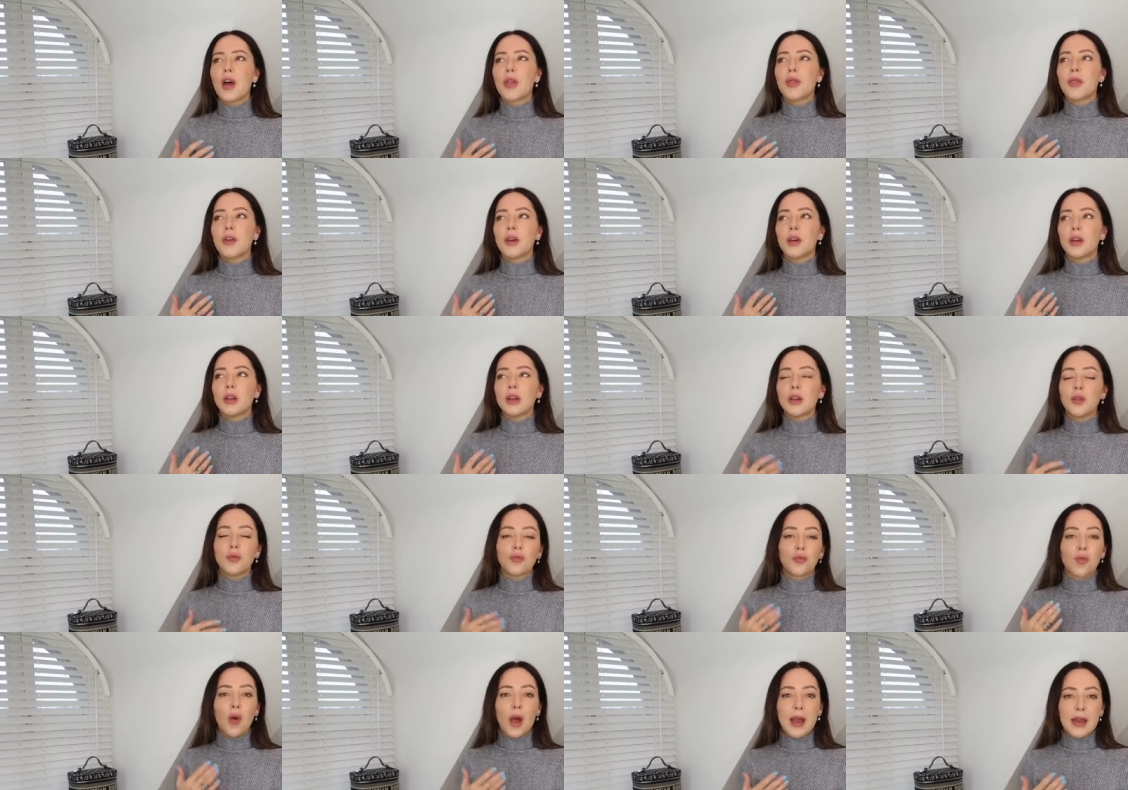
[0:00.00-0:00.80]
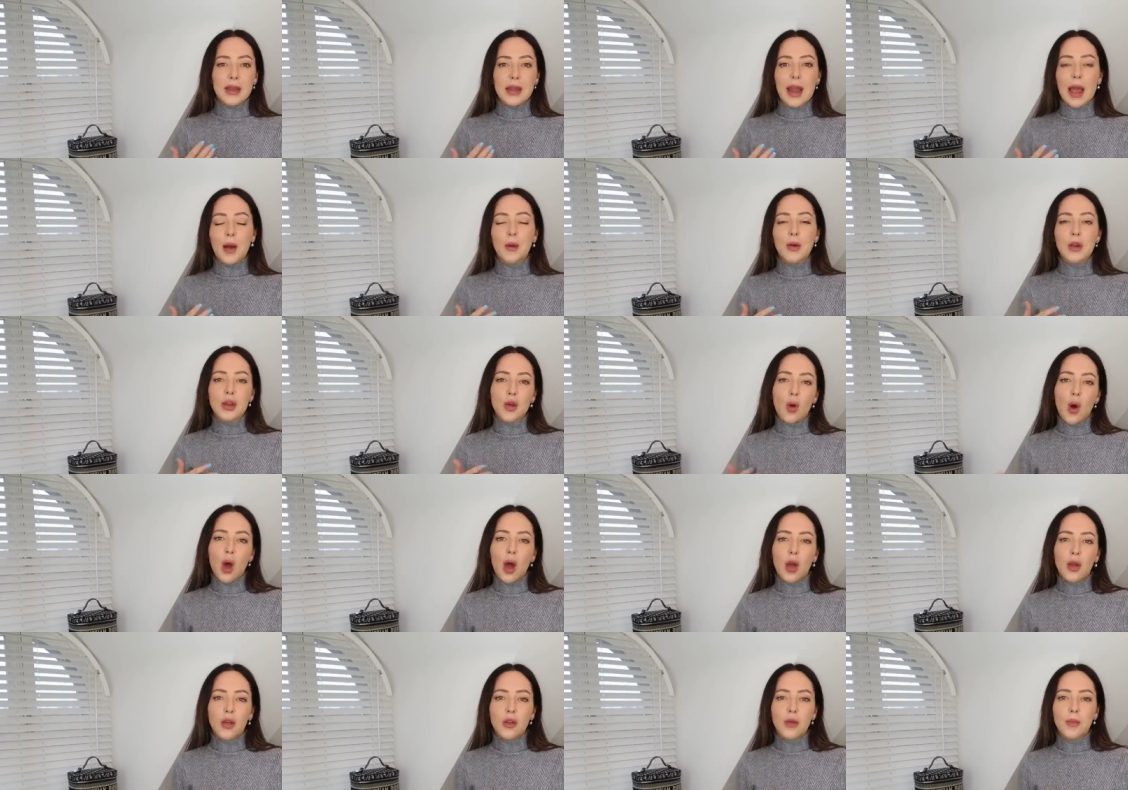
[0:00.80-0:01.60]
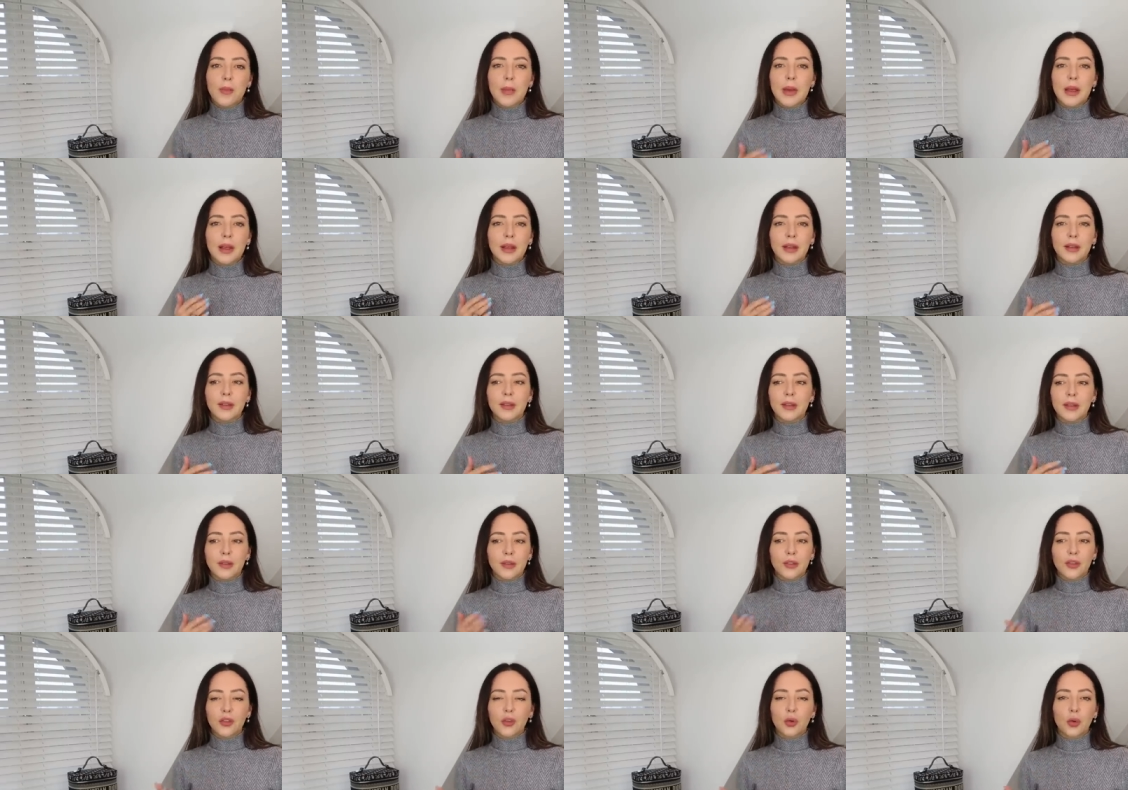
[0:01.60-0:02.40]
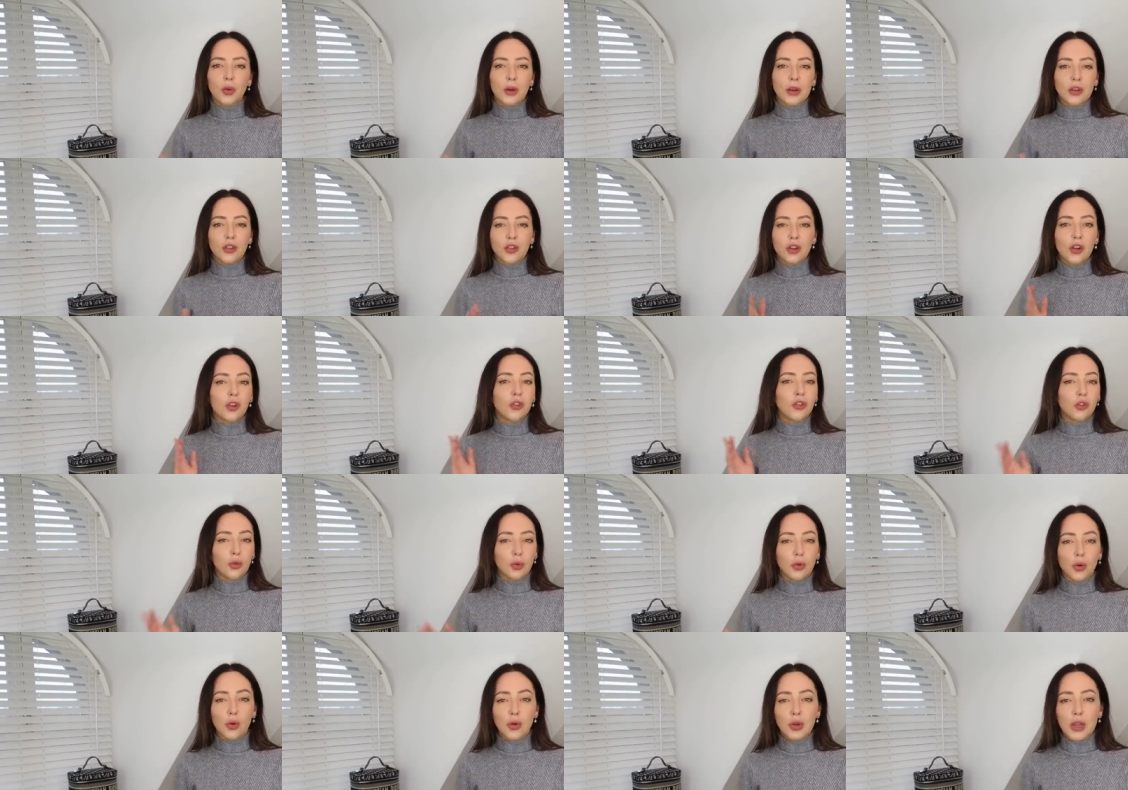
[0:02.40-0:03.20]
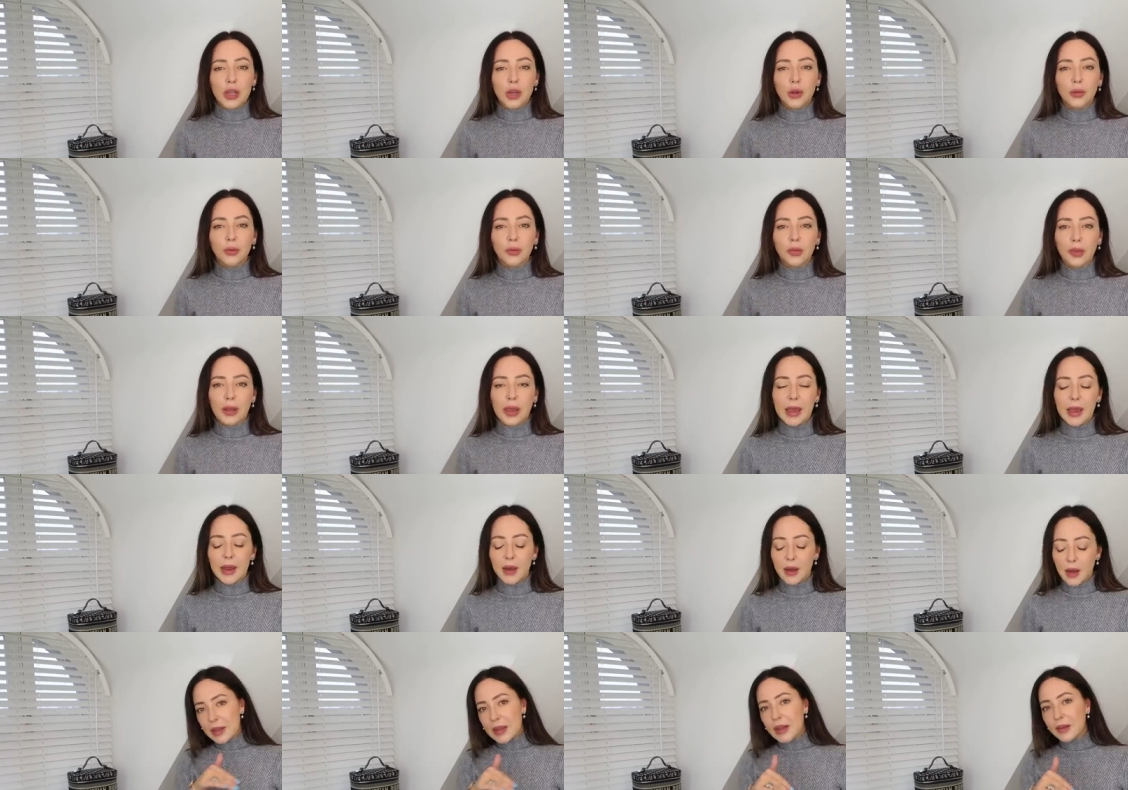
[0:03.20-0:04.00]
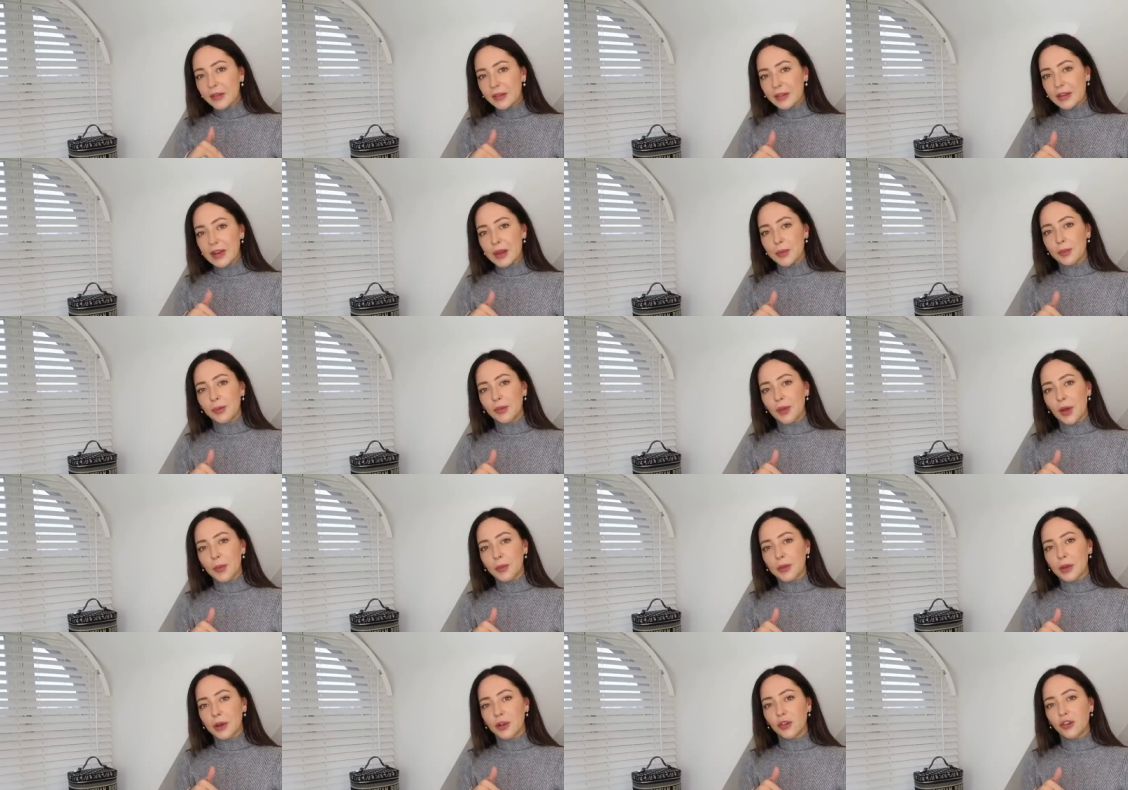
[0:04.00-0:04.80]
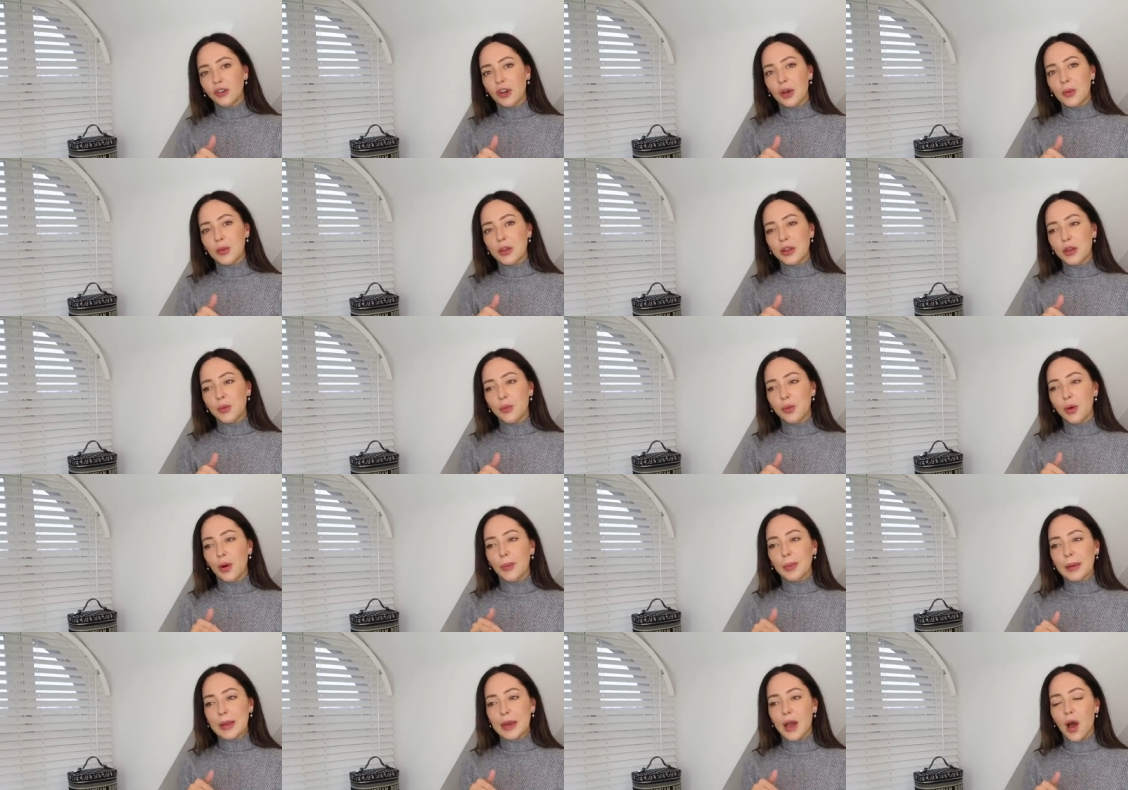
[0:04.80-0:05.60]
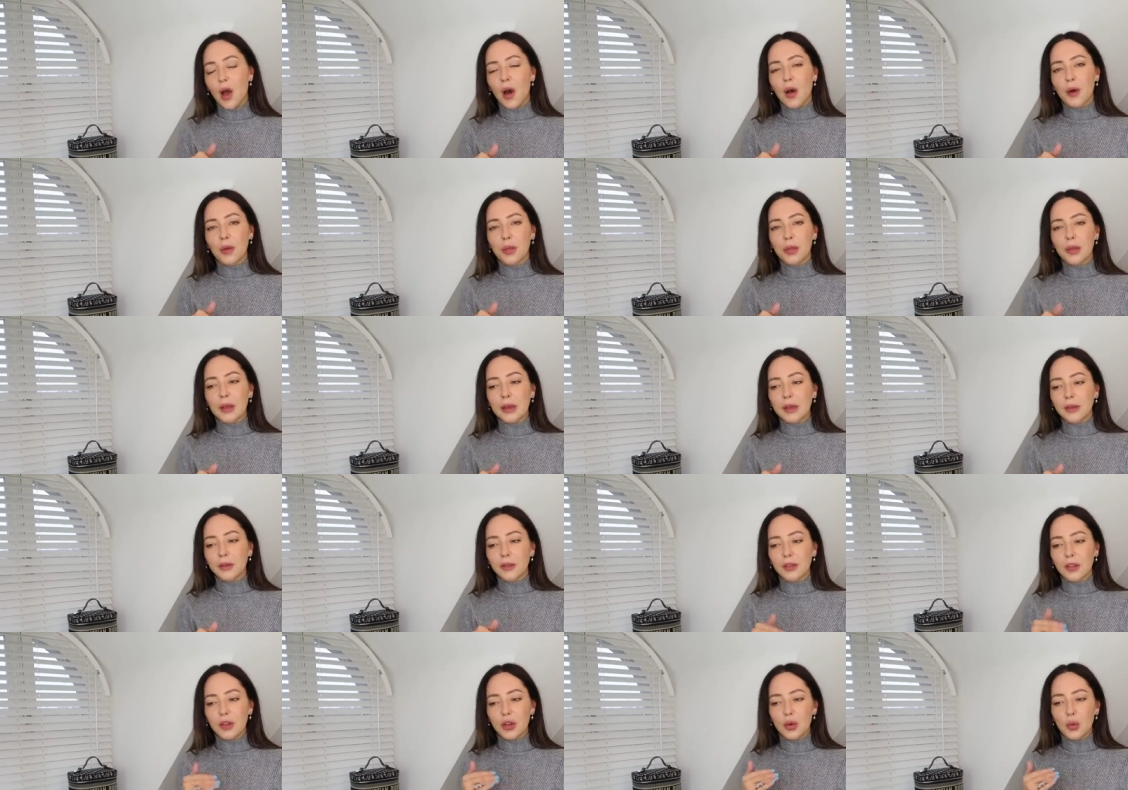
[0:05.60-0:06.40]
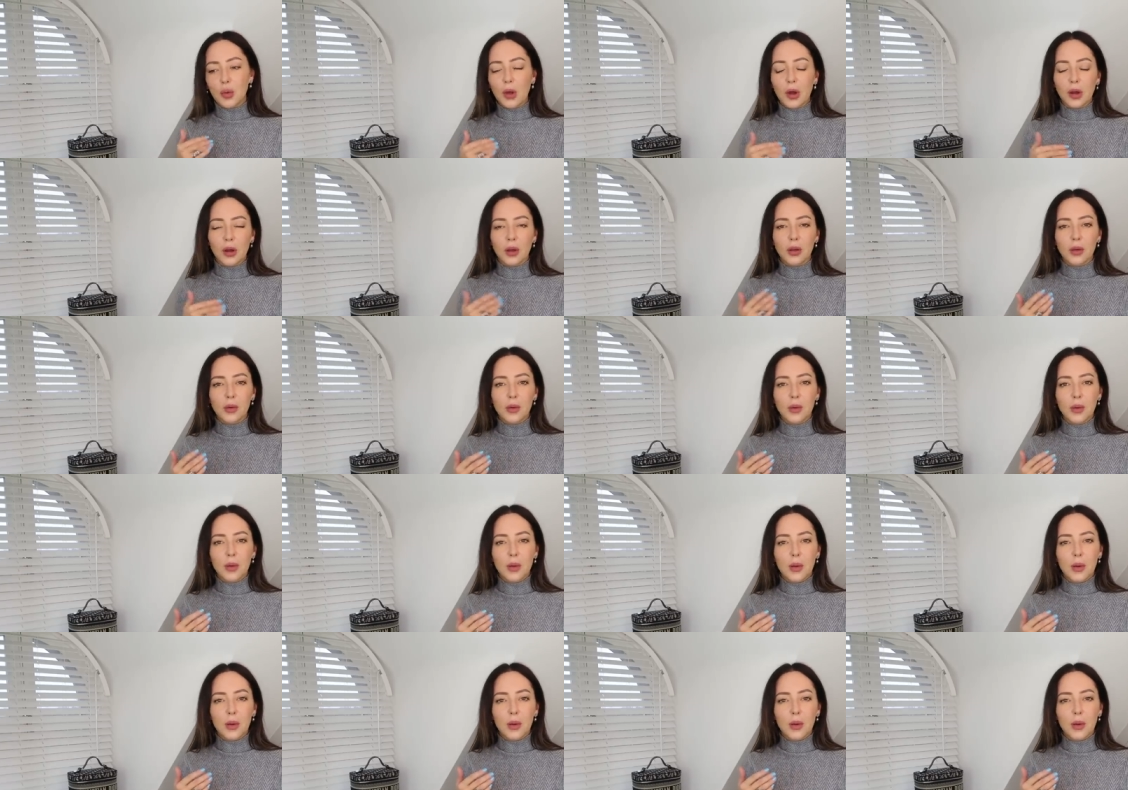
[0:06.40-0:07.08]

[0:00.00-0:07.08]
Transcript: that right now in your home is in storage because you're not using it, these tips that I'm going to share with you probably are things that you're going to